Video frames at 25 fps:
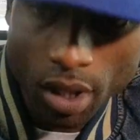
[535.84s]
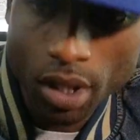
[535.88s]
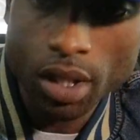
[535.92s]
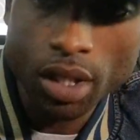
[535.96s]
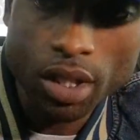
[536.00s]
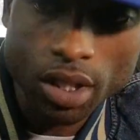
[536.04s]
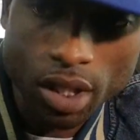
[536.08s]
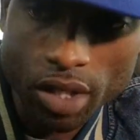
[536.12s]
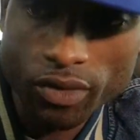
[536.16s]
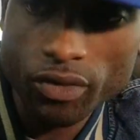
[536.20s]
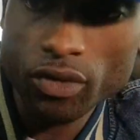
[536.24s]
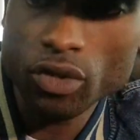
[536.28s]

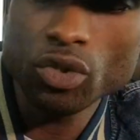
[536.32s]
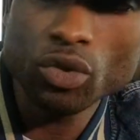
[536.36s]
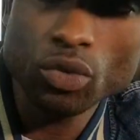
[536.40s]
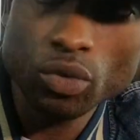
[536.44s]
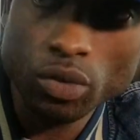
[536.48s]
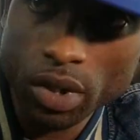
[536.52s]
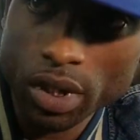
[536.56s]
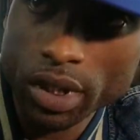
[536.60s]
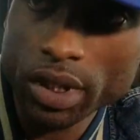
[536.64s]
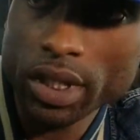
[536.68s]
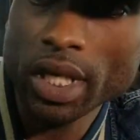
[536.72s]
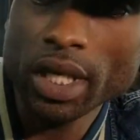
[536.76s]
giving you
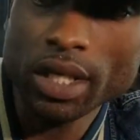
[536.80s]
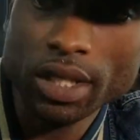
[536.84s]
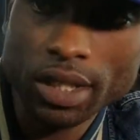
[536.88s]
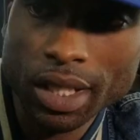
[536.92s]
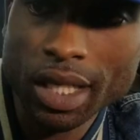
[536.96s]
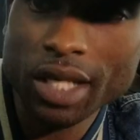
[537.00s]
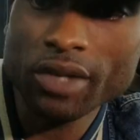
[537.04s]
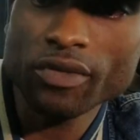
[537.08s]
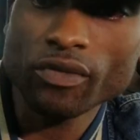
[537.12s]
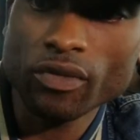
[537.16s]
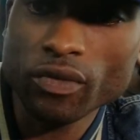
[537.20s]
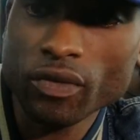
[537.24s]
a day in the
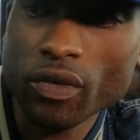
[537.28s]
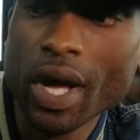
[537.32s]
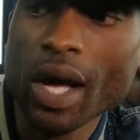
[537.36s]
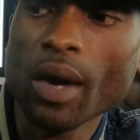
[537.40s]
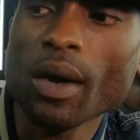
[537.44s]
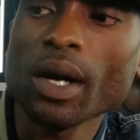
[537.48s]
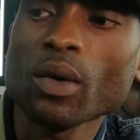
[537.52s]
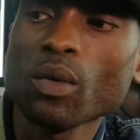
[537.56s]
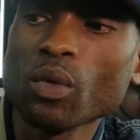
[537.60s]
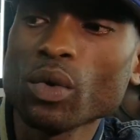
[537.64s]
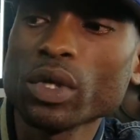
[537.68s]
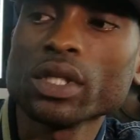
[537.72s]
life of how
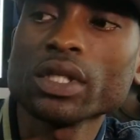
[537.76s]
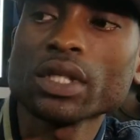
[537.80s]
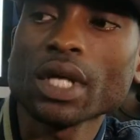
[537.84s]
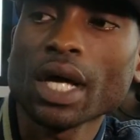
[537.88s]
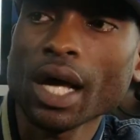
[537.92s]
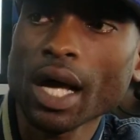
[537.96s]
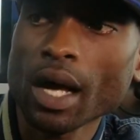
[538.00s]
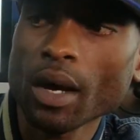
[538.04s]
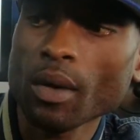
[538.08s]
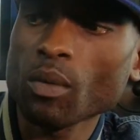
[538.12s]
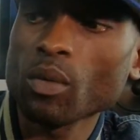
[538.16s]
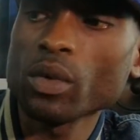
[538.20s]

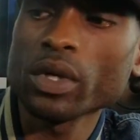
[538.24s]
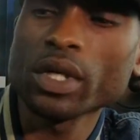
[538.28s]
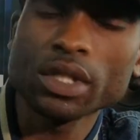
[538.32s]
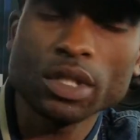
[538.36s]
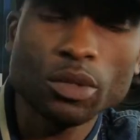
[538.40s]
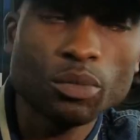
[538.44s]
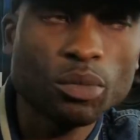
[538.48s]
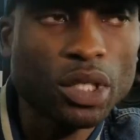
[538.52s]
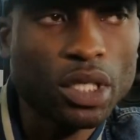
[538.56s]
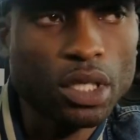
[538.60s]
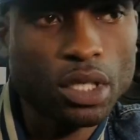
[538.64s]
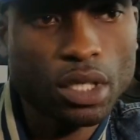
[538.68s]
I want it to
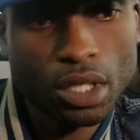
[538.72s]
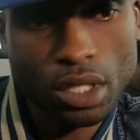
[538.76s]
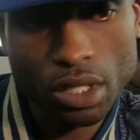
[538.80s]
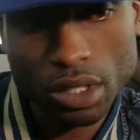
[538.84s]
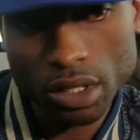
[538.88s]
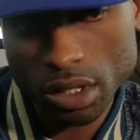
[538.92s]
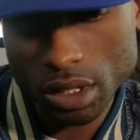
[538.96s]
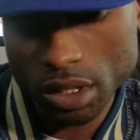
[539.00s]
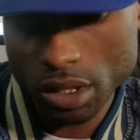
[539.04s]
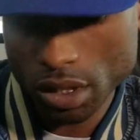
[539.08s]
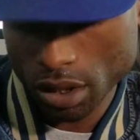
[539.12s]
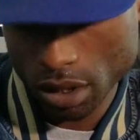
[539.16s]
be, and
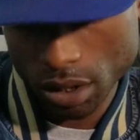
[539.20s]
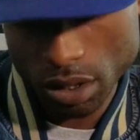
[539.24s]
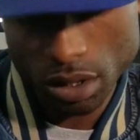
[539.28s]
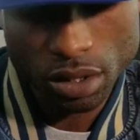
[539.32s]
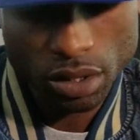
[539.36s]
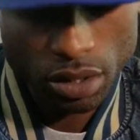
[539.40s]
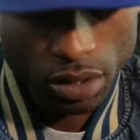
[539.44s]
just